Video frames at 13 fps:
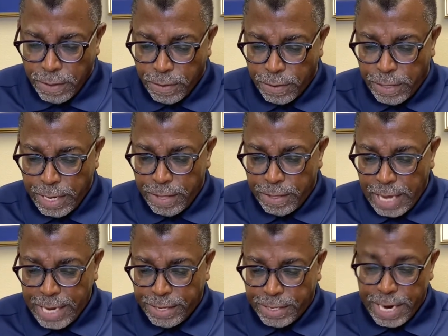Then
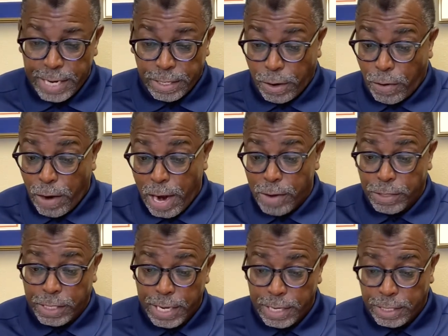they said, the crowd
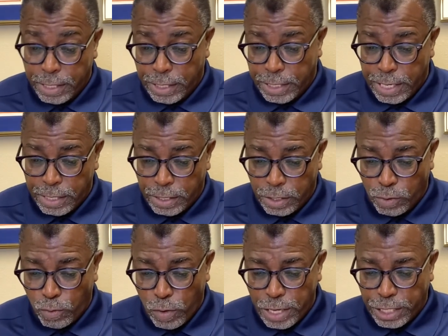said to Jesus,
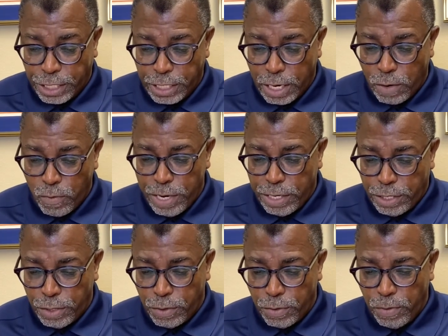what shall we
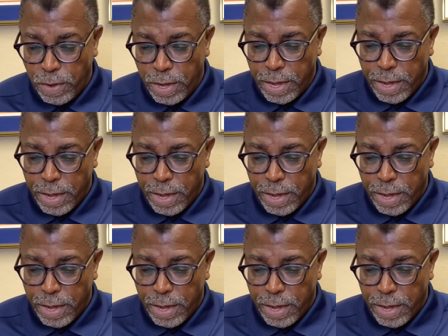do